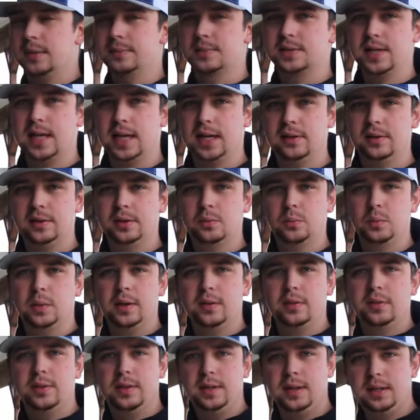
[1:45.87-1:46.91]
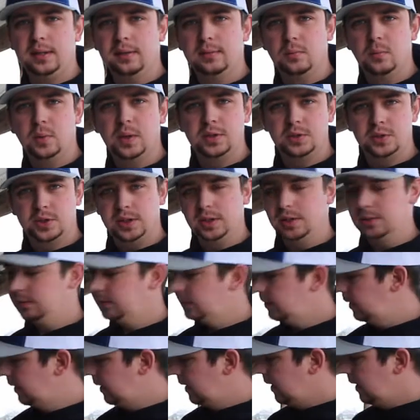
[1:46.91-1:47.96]
standard with the windshield,
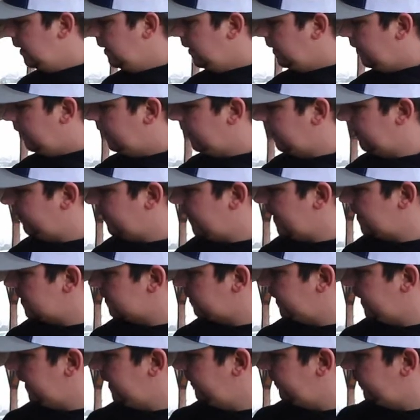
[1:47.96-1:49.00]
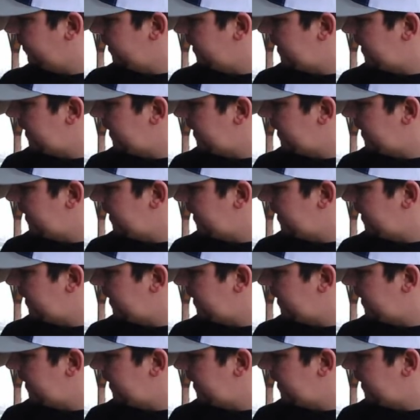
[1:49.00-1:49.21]
the faceplate for the